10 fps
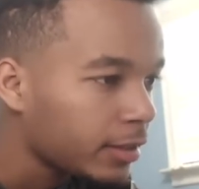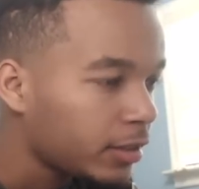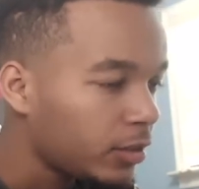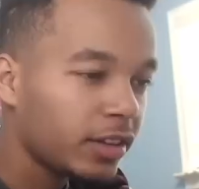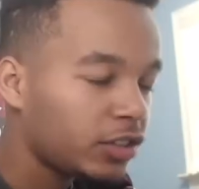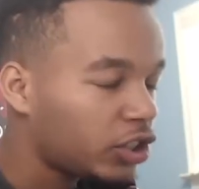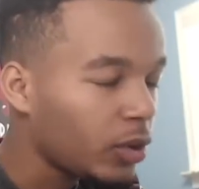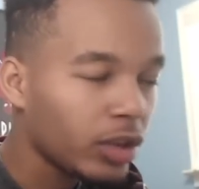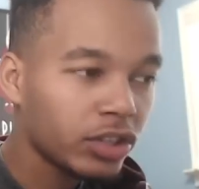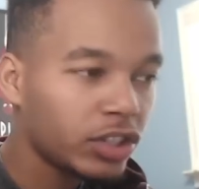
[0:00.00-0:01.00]
Dude, the
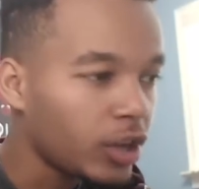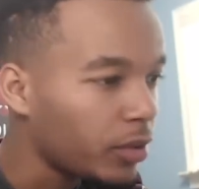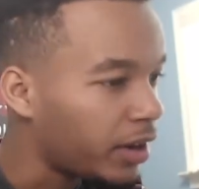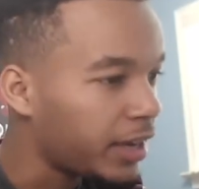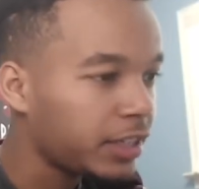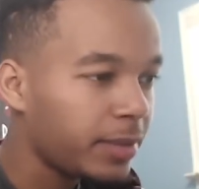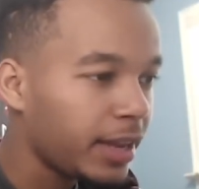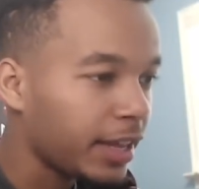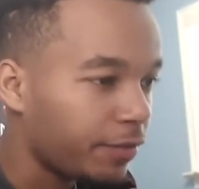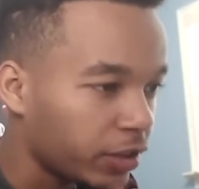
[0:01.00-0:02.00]
show looks so nice,
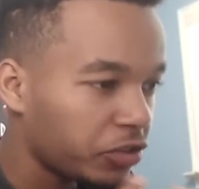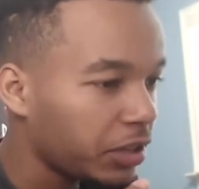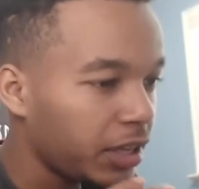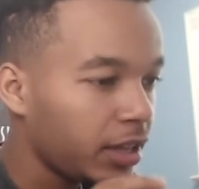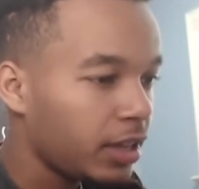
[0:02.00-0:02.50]
man. Like visually.